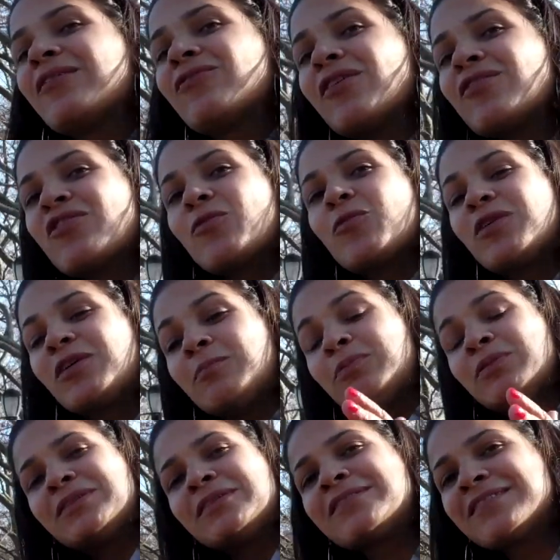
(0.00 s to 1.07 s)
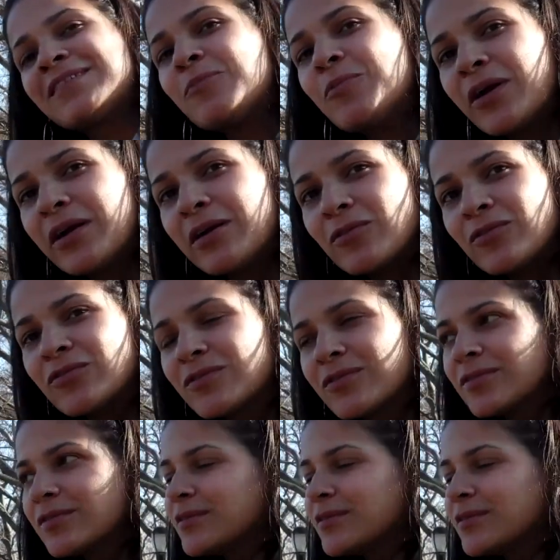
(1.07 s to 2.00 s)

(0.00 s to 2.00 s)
aggression, we're going to put this somewhere else.